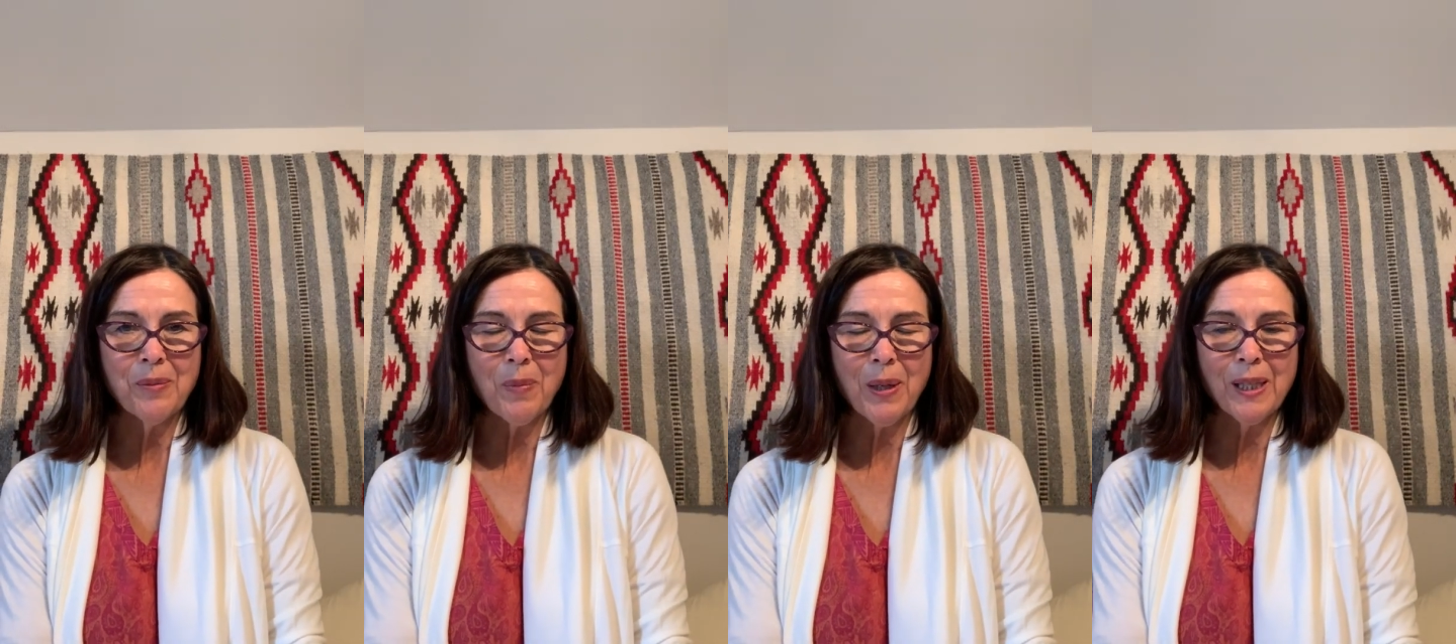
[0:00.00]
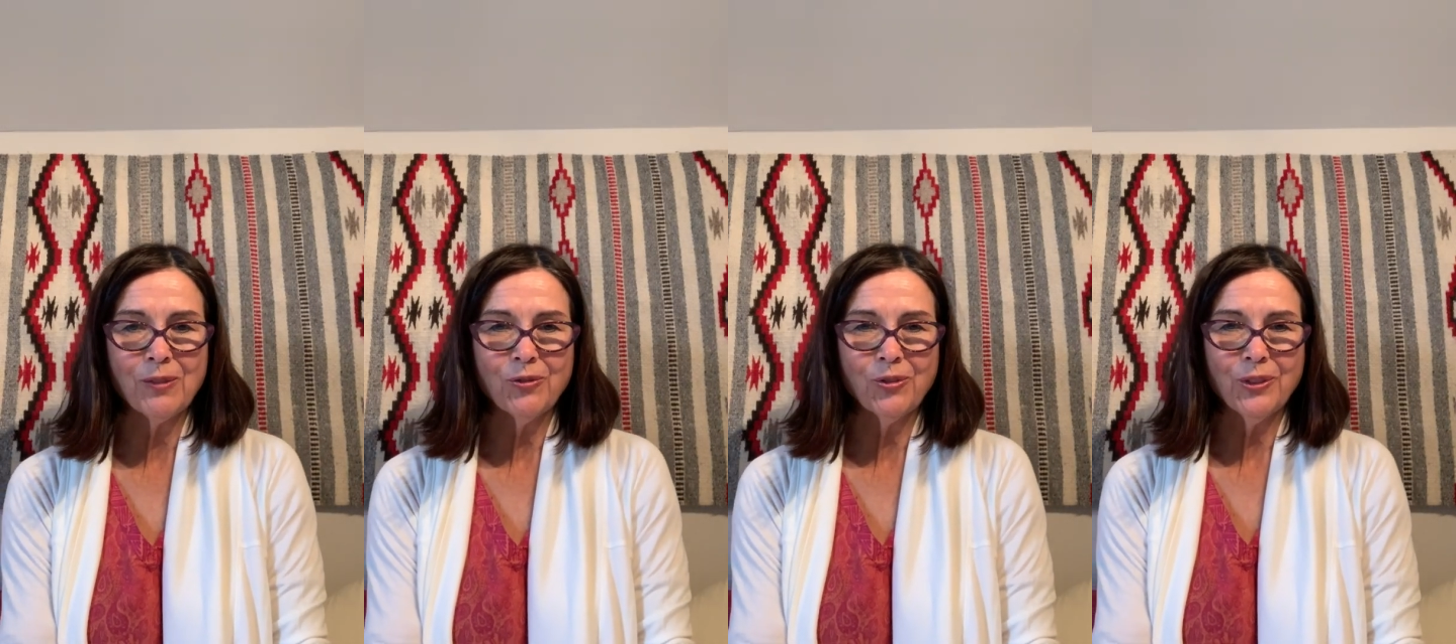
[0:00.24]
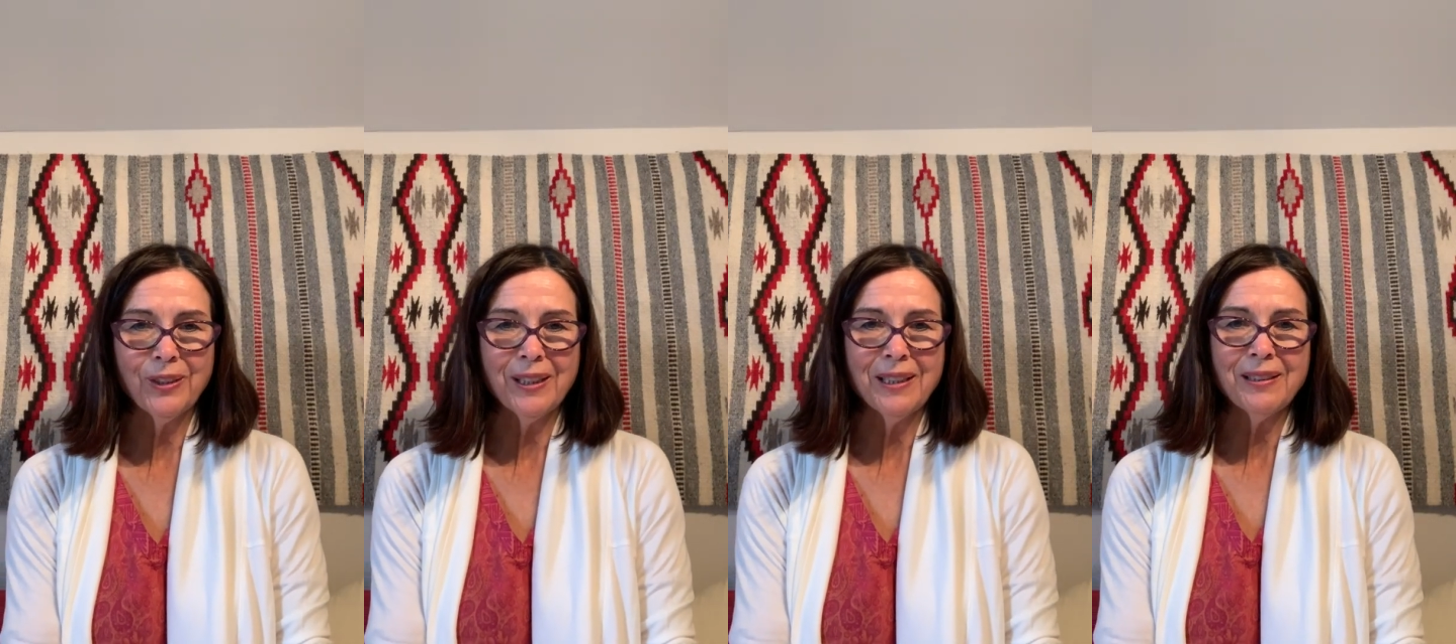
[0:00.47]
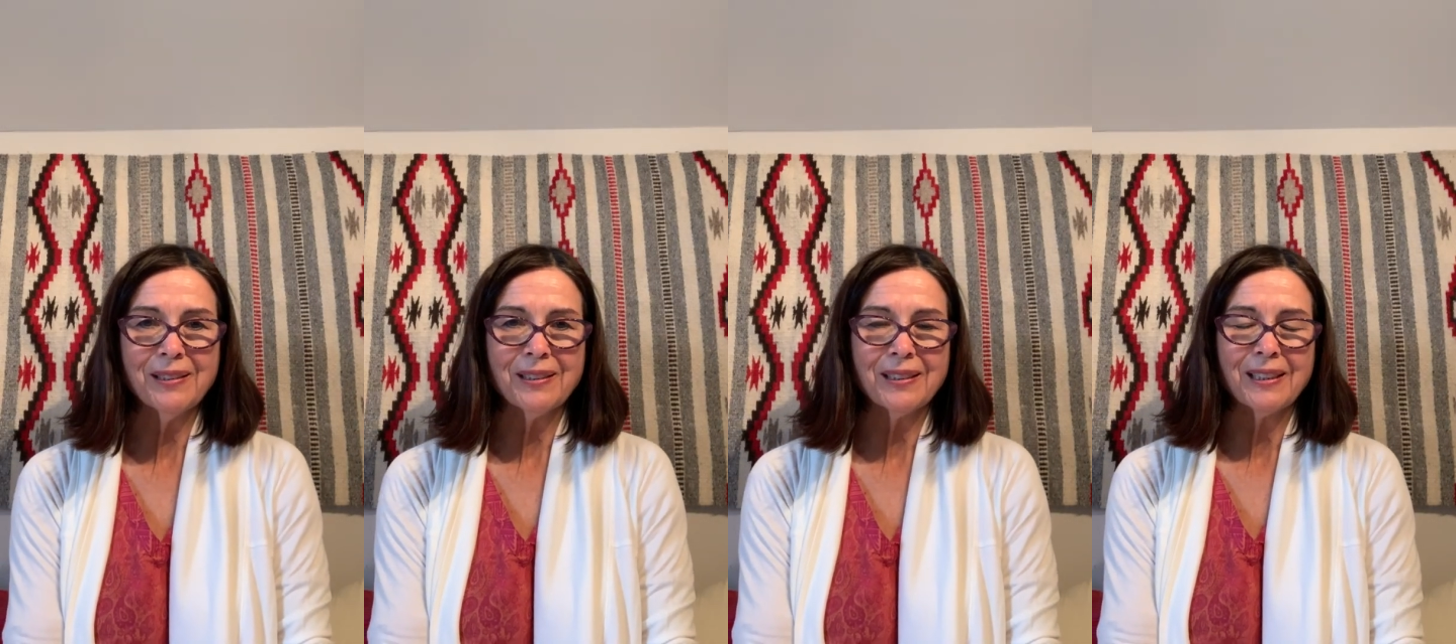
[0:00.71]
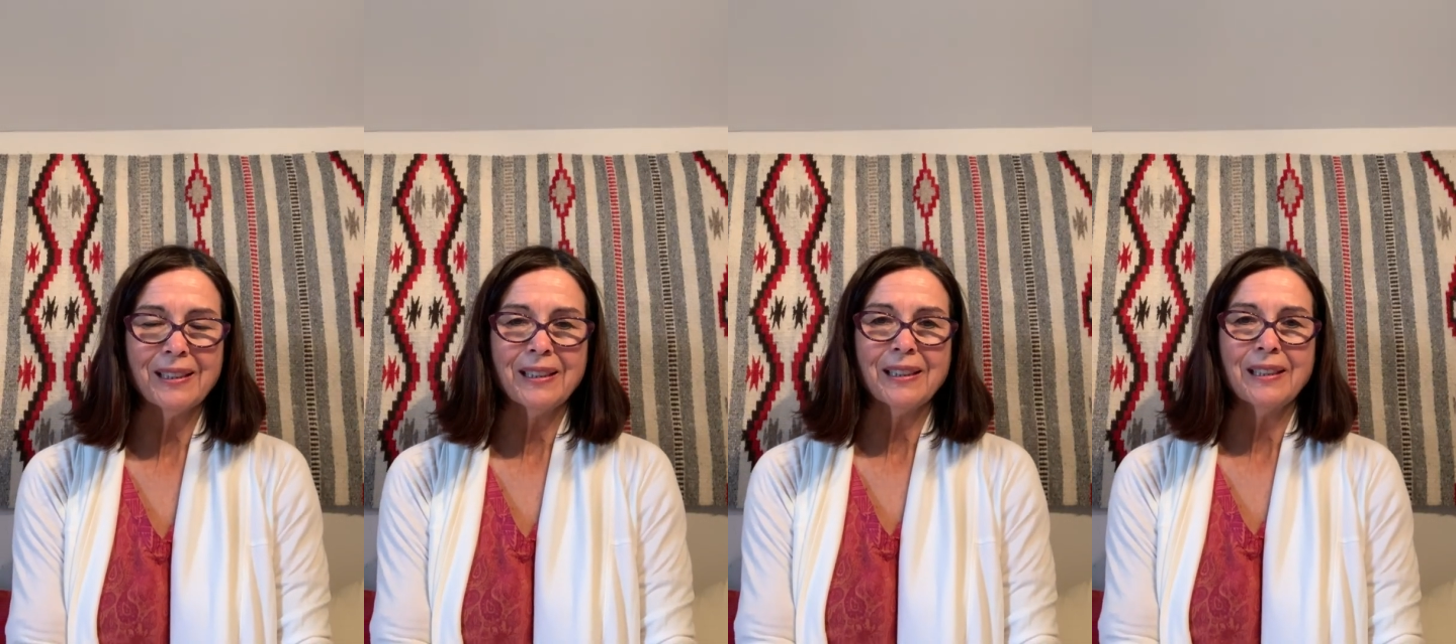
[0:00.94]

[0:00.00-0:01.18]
mindfulness.